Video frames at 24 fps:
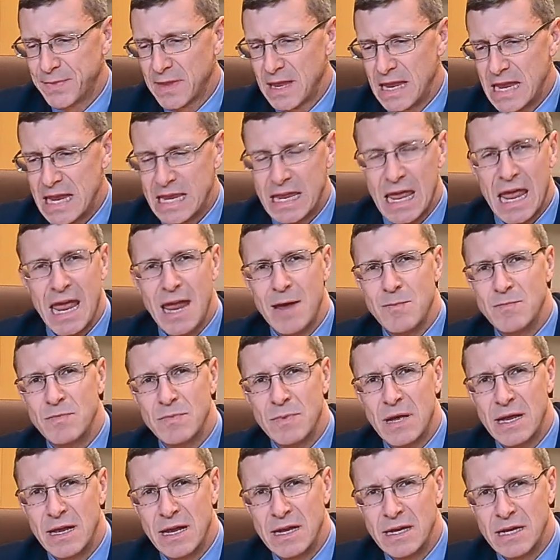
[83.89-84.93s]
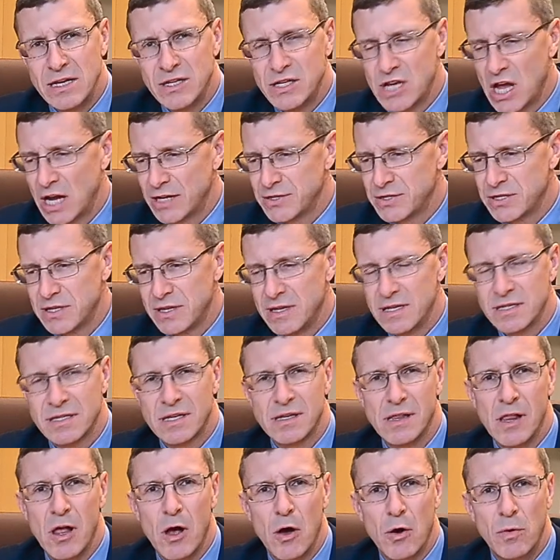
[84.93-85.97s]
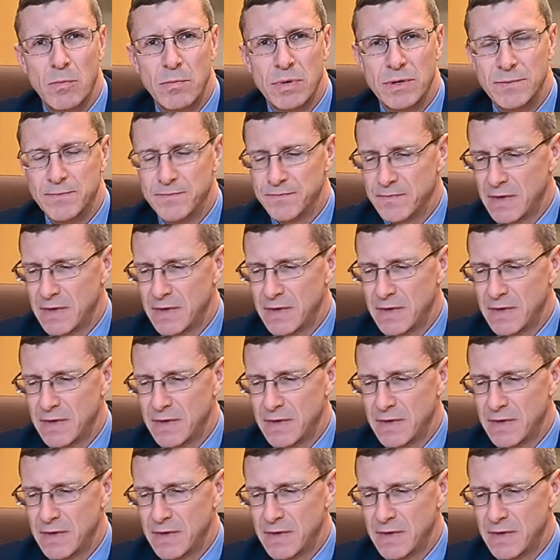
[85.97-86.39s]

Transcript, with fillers: he came and he touched this globe